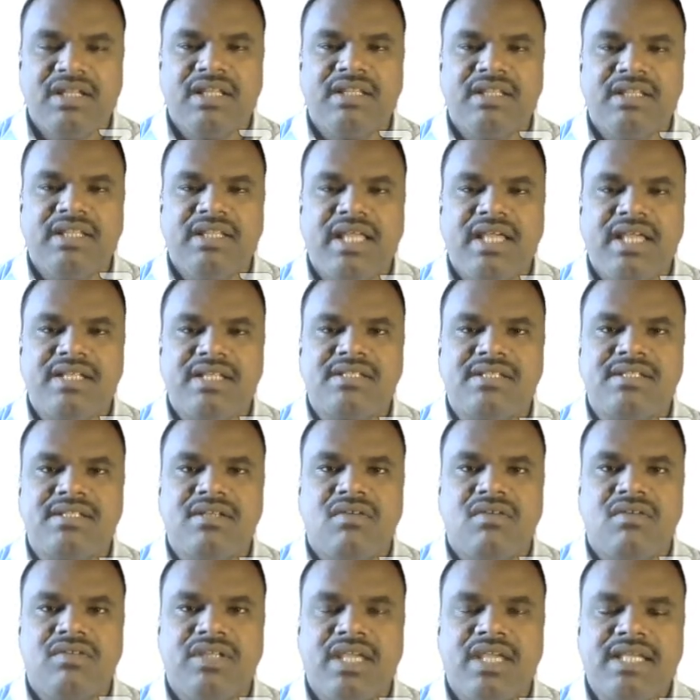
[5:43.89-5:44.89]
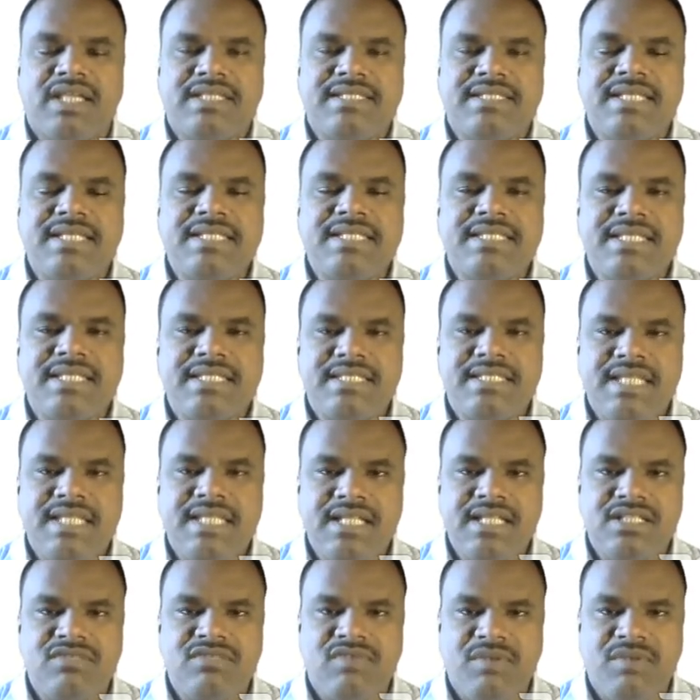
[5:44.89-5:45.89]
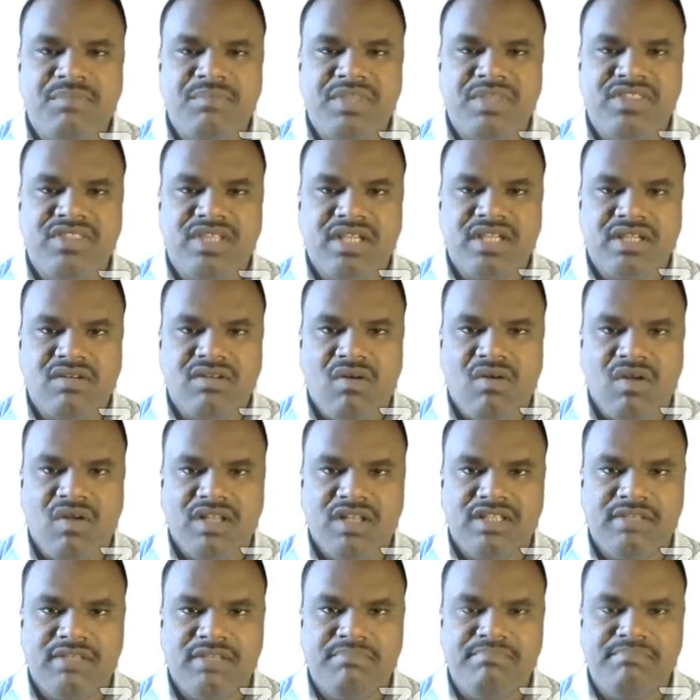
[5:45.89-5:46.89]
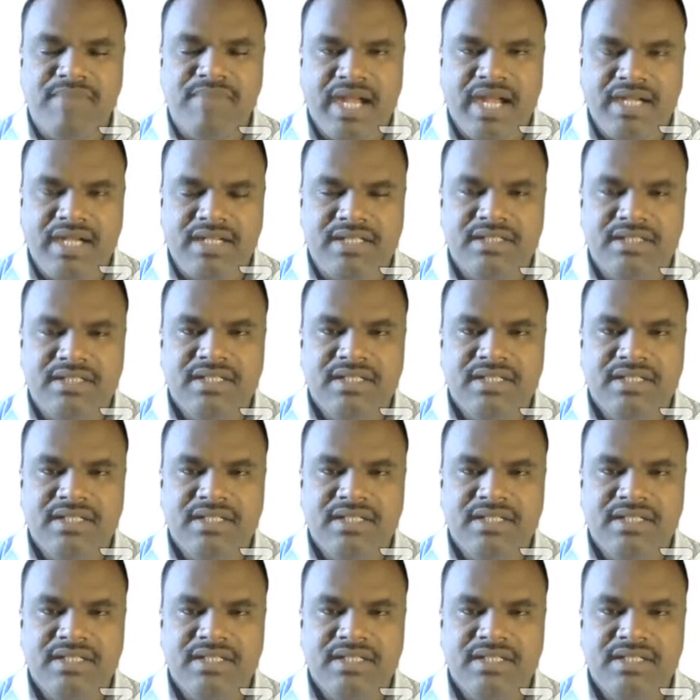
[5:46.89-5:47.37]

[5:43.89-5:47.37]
That excess seeds will be there on the bed.